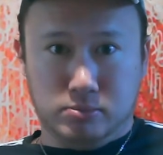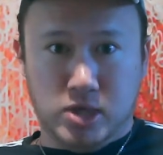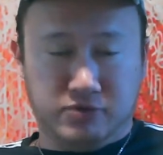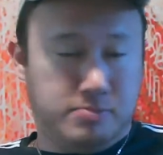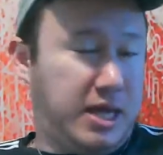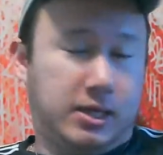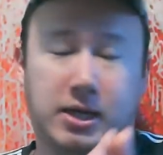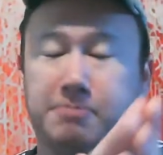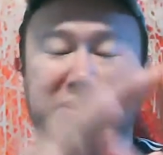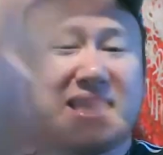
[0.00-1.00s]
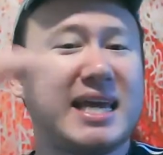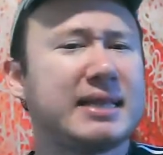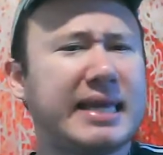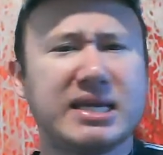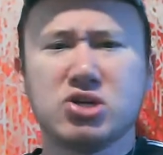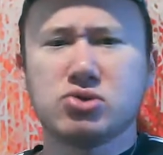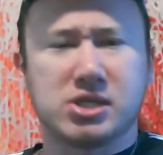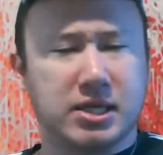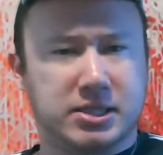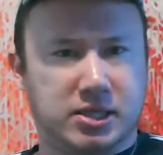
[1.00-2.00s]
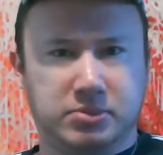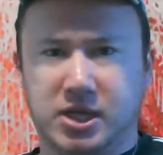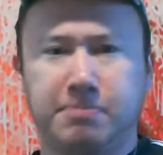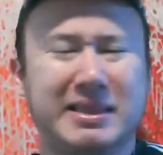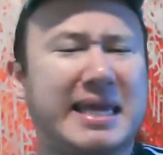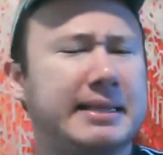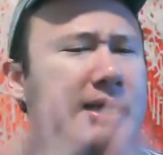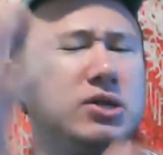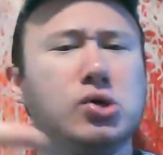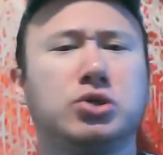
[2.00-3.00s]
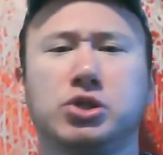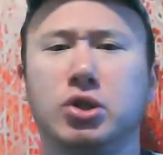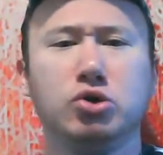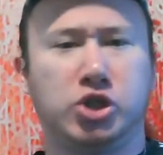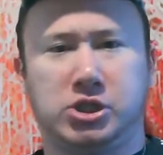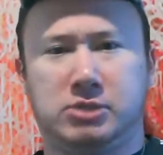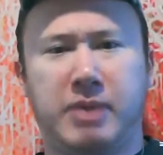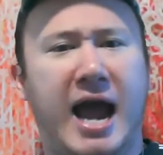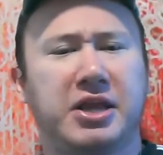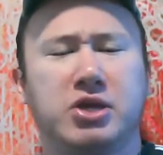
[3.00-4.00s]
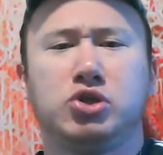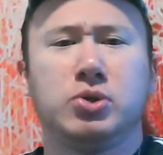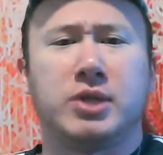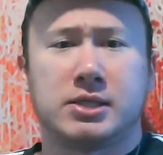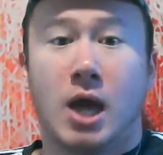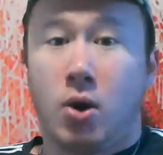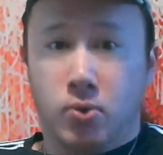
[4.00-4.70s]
You have to make completely new systems, completely new solutions. But how do this?